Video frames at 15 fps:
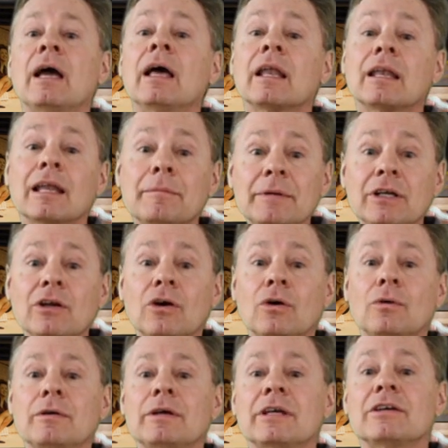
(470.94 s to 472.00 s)
Let me
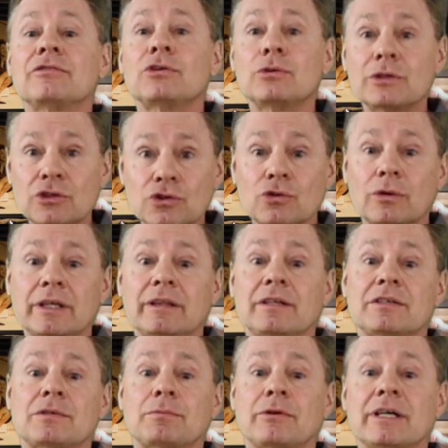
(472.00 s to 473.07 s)
know if you enjoyed
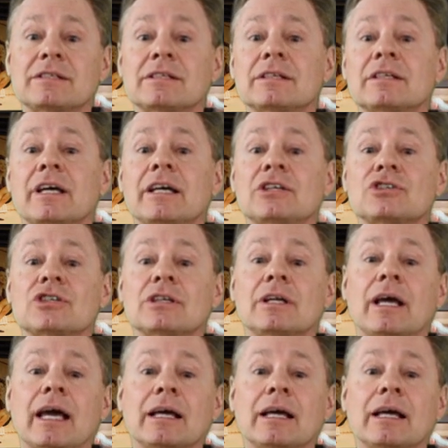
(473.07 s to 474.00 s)
this presentation